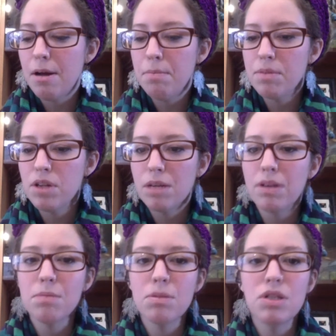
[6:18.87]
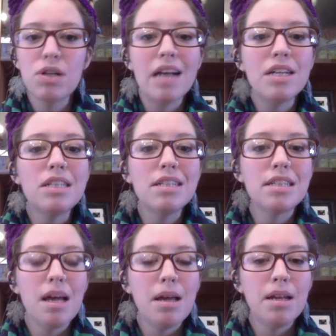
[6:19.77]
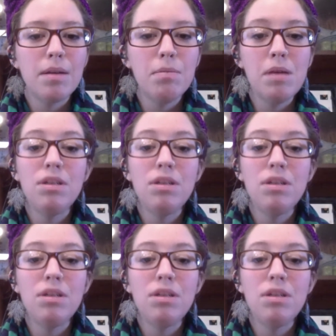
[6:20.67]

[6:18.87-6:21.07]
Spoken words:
talk about some strategies that maybe